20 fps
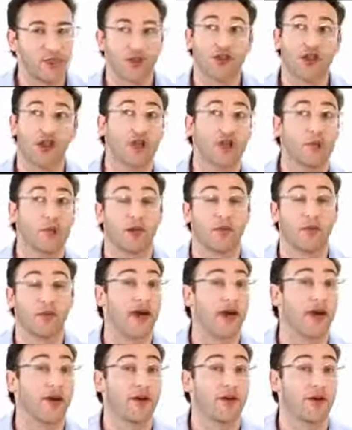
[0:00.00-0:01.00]
You start to become
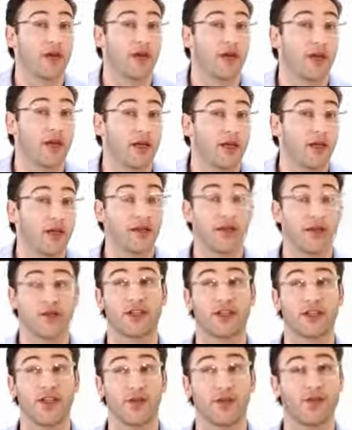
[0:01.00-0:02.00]
paranoid. So,
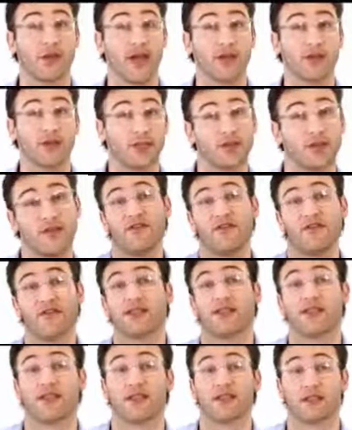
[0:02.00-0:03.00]
for example, I was
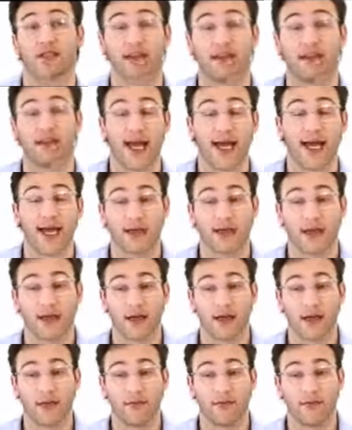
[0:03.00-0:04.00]
convinced that
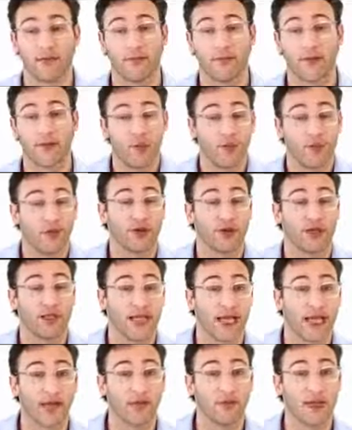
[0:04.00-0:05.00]
my
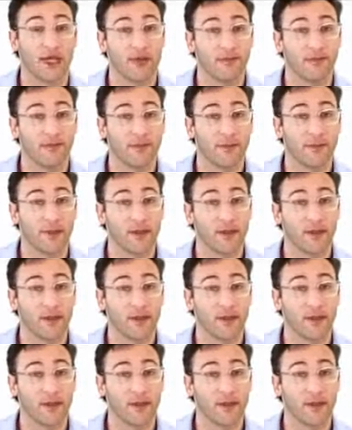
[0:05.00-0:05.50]
employees hated me.